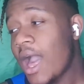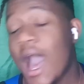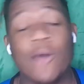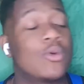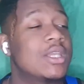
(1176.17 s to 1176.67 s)

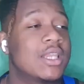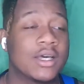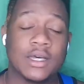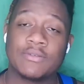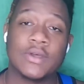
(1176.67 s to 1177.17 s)
I would
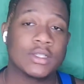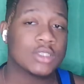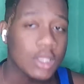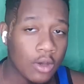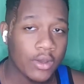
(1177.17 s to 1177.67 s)
love
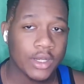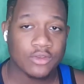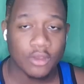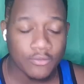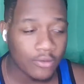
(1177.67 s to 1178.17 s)
to go in a
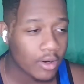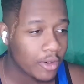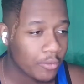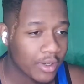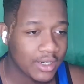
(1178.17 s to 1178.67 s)
safari
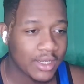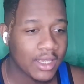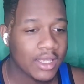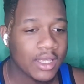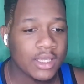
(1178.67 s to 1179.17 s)
one
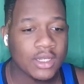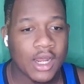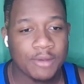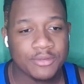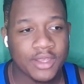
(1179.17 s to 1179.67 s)
day, you know
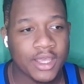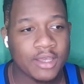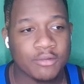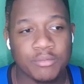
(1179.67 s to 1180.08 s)
what I'm saying?